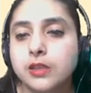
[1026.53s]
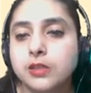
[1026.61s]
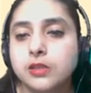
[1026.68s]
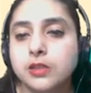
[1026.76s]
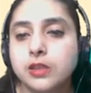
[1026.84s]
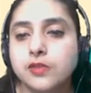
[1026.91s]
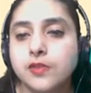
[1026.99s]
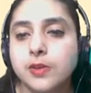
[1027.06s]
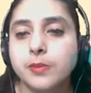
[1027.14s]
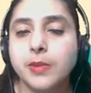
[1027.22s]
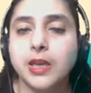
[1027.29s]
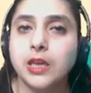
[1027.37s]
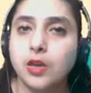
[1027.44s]
This will
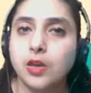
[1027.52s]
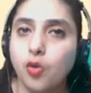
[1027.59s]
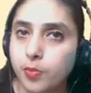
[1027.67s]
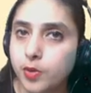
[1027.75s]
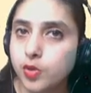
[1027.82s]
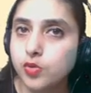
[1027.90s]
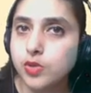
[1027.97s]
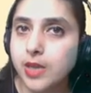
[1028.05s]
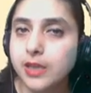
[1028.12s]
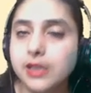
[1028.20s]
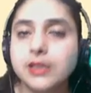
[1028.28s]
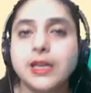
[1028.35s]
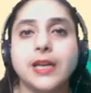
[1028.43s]
make an obtuse
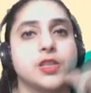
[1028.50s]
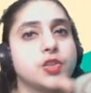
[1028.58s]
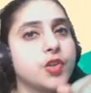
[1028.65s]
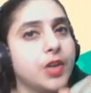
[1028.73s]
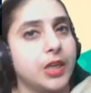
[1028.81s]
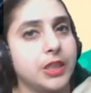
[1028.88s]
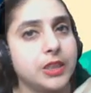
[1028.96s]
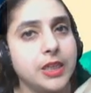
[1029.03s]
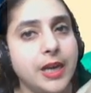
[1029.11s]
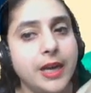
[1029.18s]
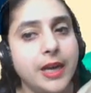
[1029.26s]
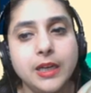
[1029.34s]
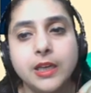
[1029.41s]
angle that is greater than
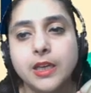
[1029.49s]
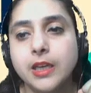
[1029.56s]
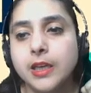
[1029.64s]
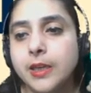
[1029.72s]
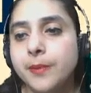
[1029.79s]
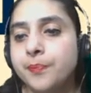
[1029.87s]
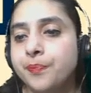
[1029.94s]
90 degree.